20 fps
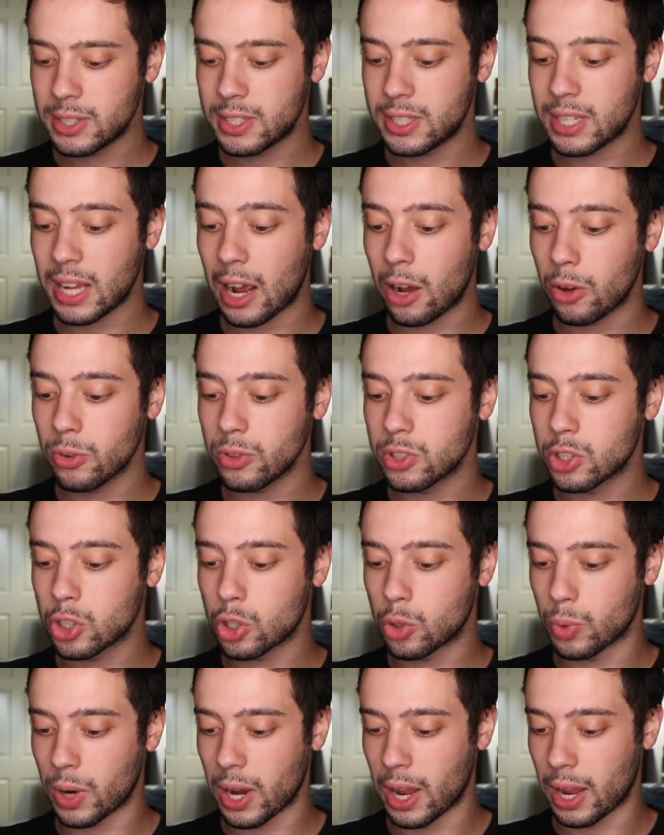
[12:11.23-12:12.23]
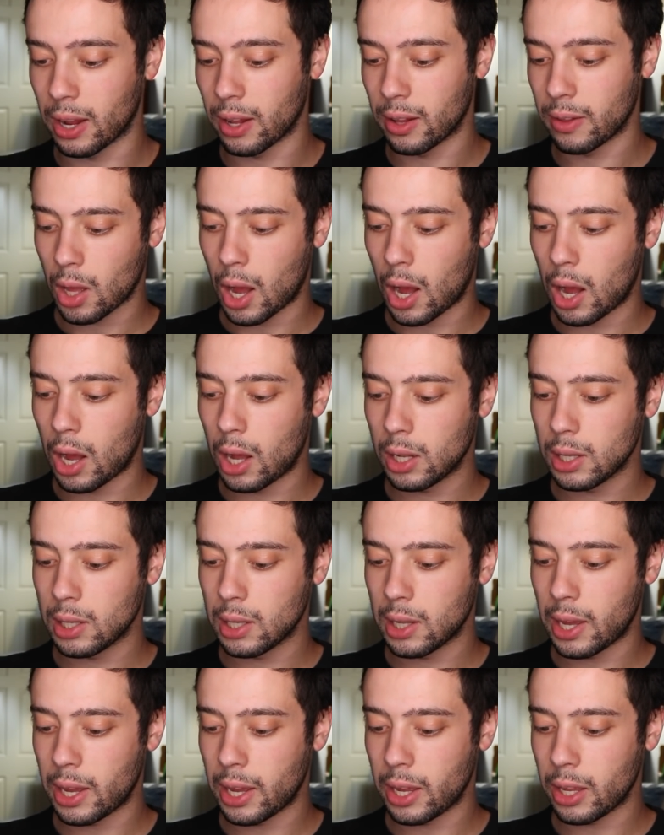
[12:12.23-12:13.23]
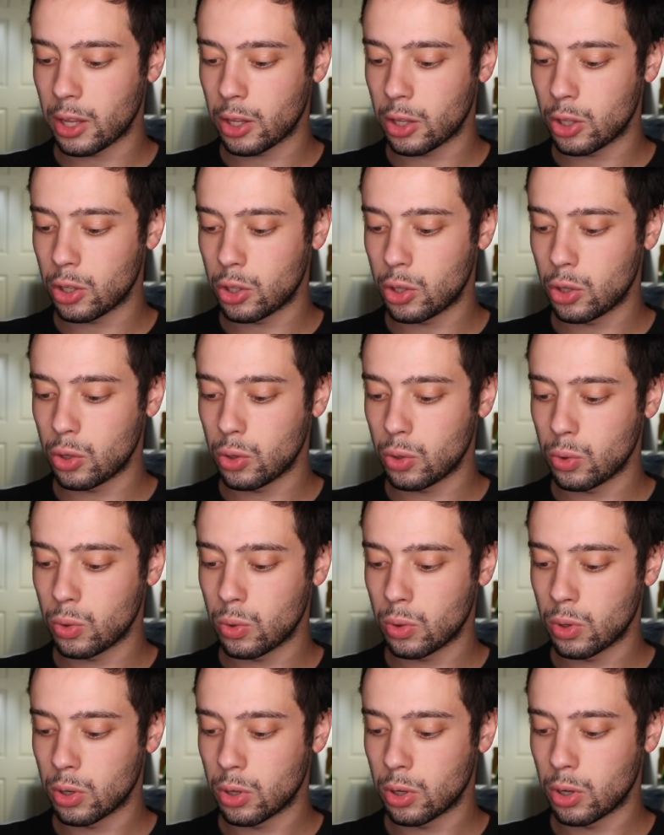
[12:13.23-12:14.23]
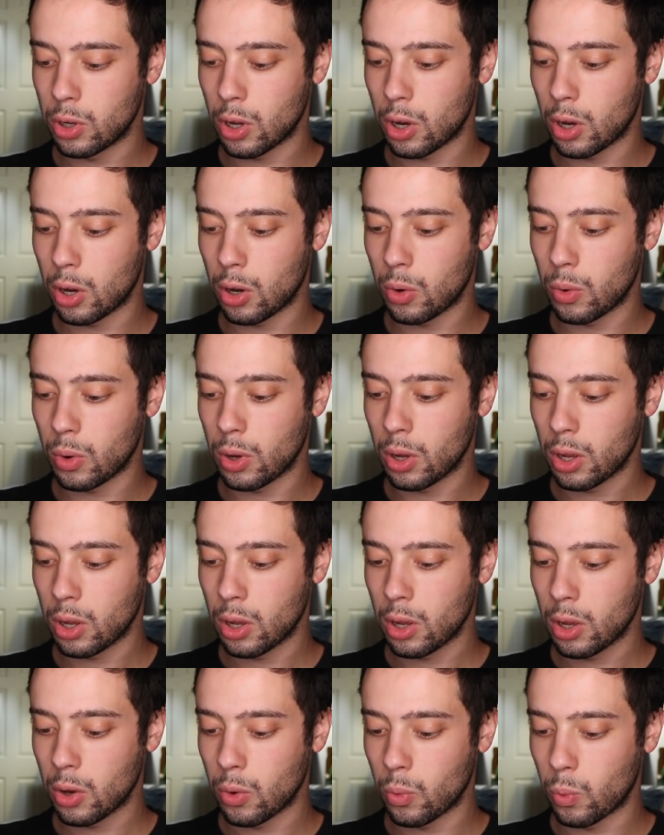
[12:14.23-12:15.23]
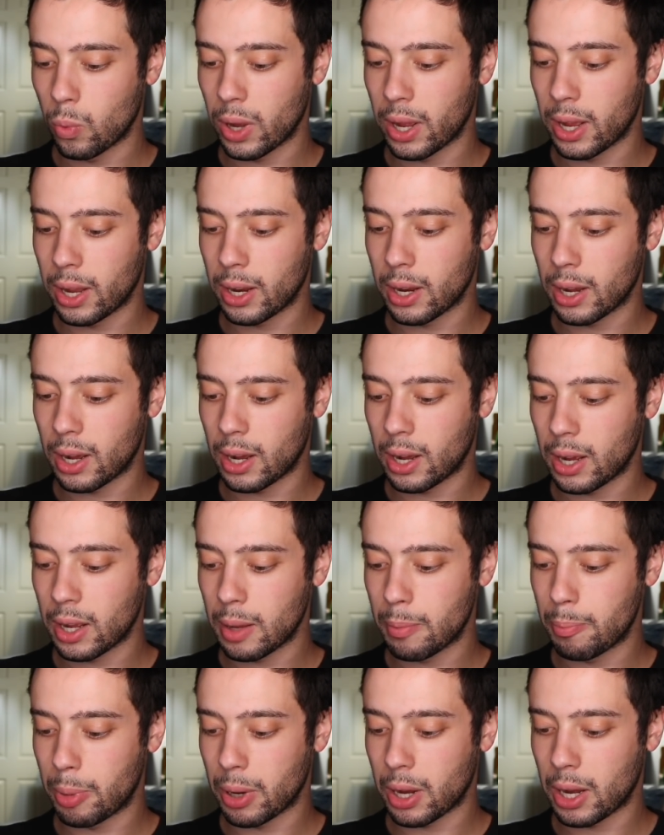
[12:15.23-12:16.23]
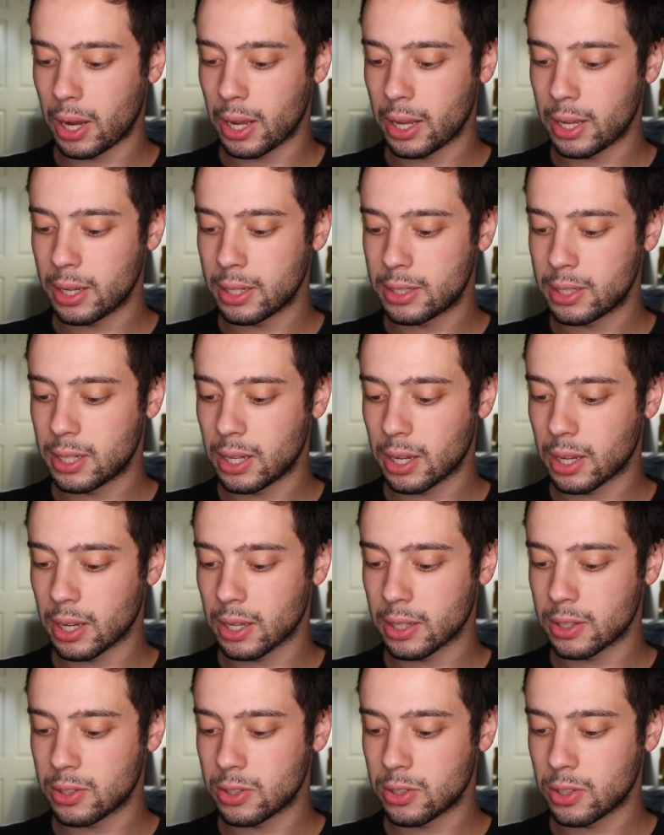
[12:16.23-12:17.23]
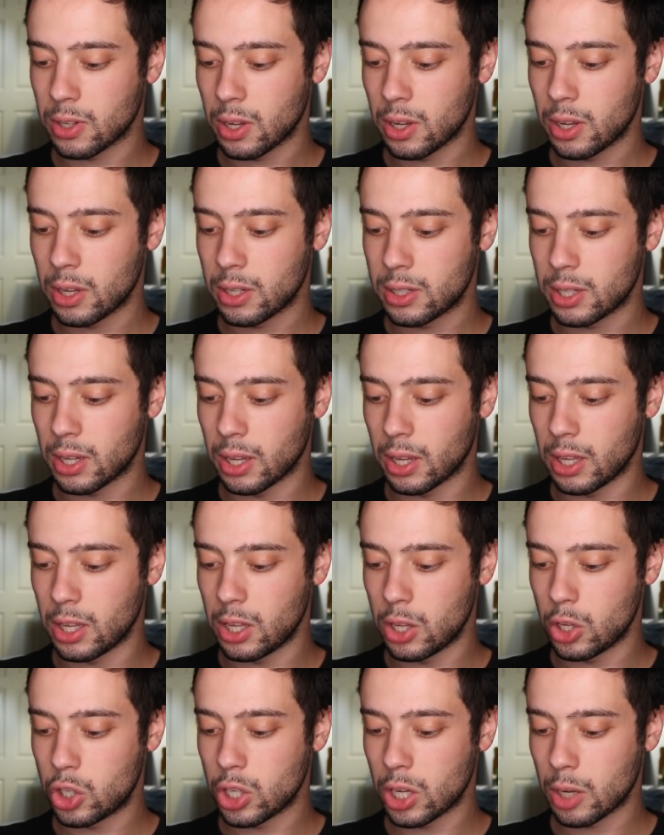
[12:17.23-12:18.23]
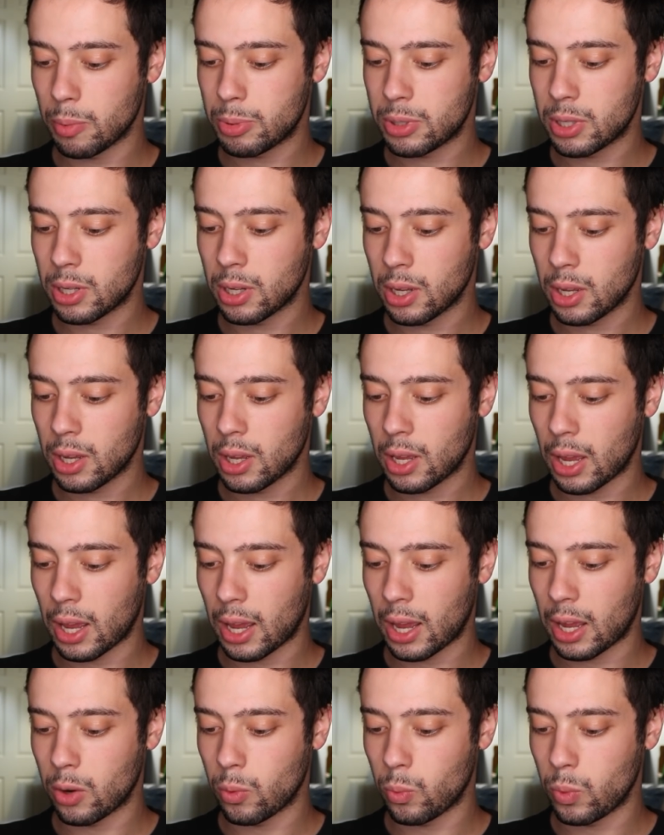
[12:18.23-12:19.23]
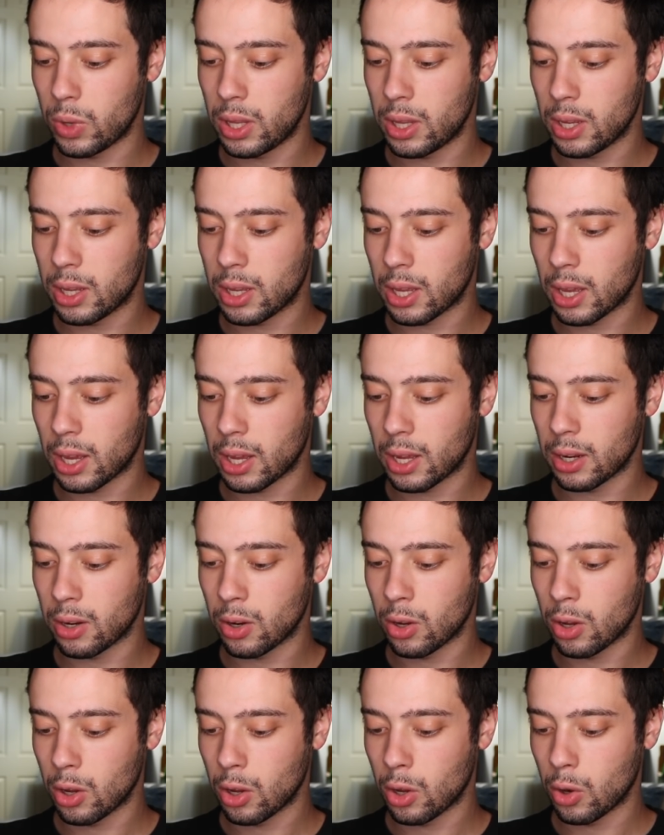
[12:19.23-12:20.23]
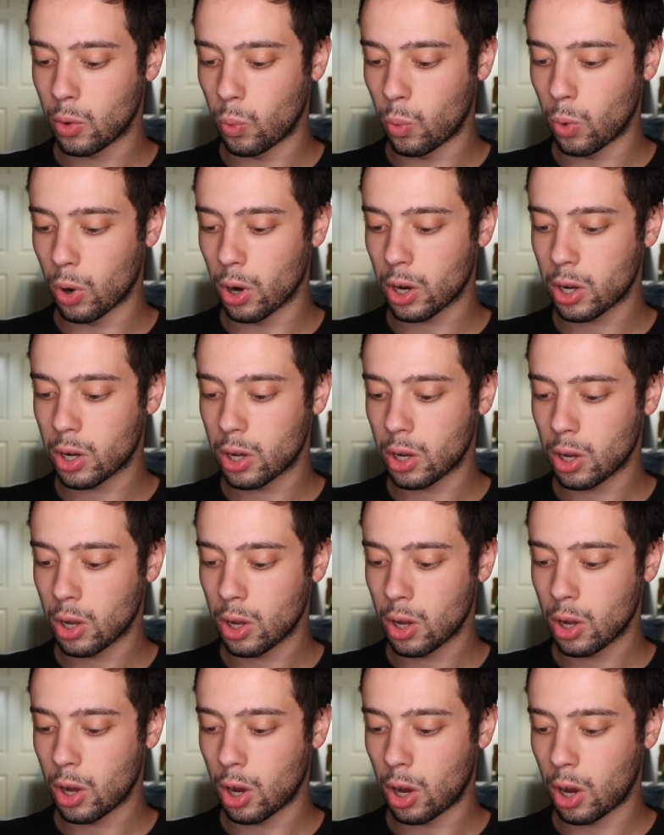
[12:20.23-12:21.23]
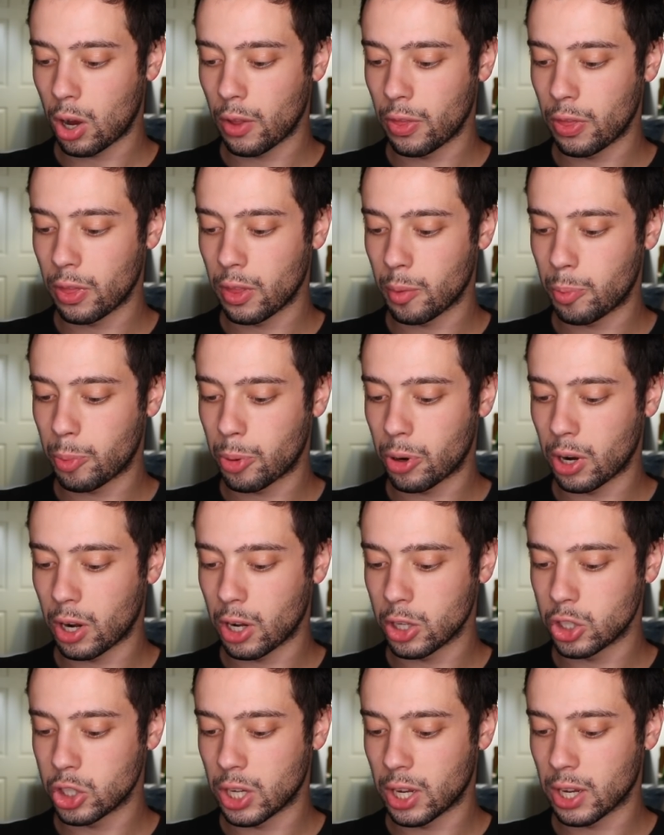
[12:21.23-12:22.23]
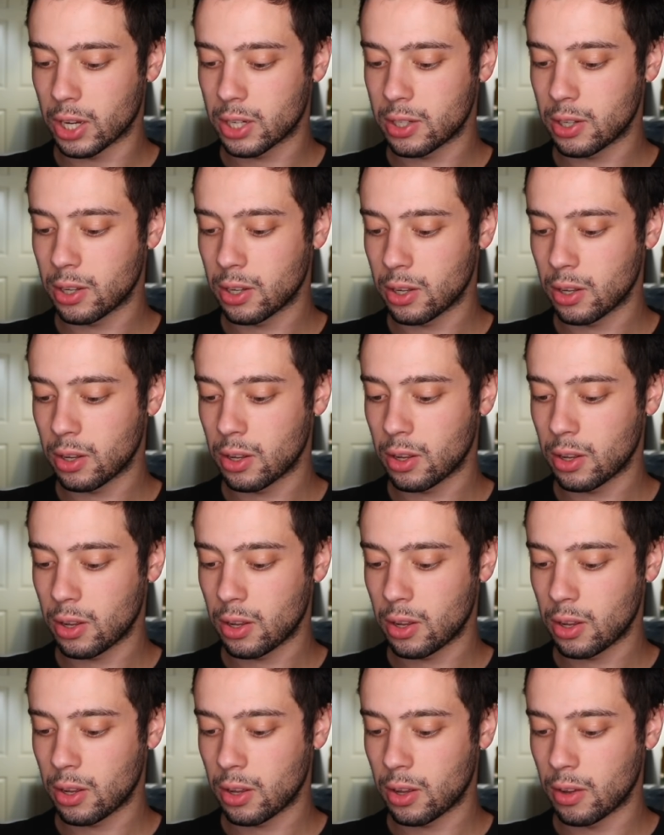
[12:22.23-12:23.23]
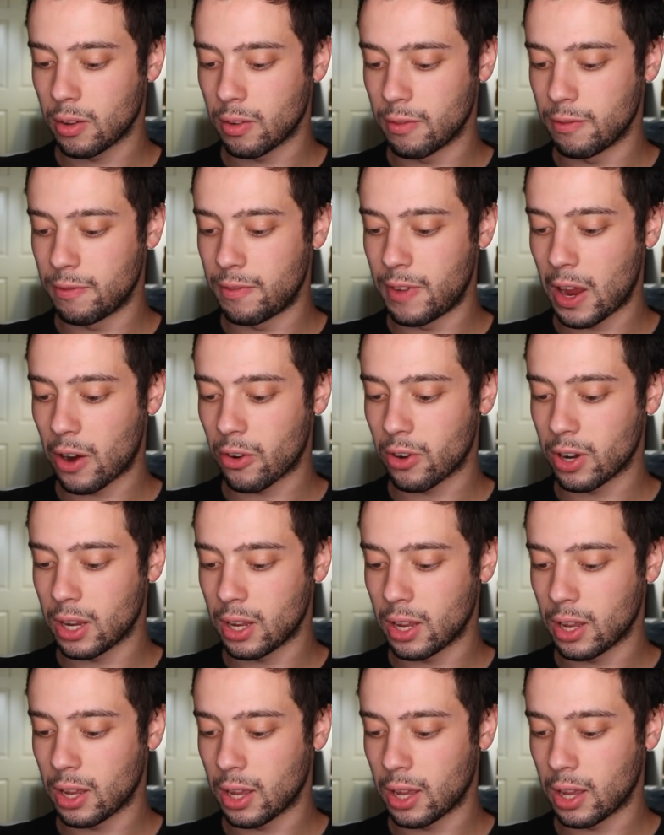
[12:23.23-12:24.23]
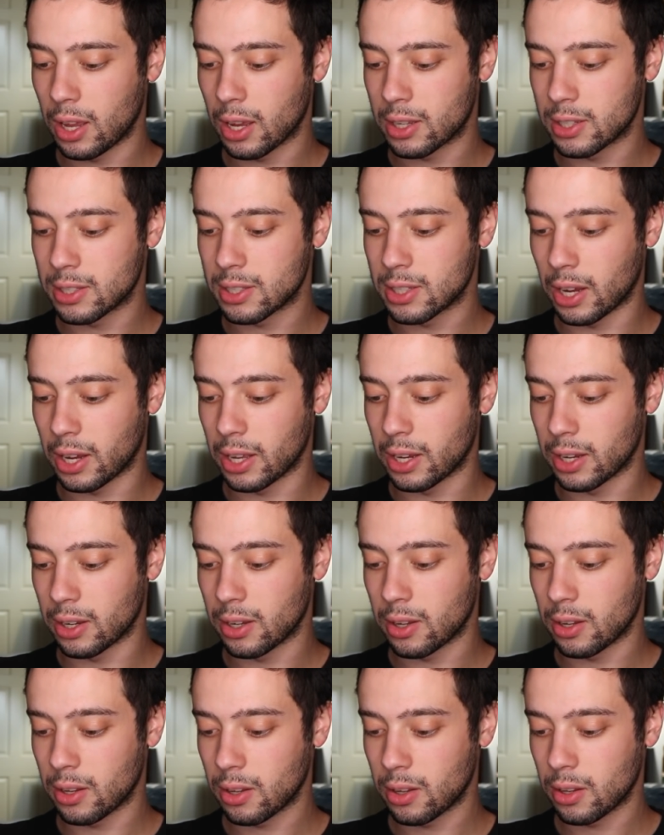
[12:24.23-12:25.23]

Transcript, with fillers: Sounds great. I'll let you know when I buy tickets to Egypt and we can work on the project. Very excited.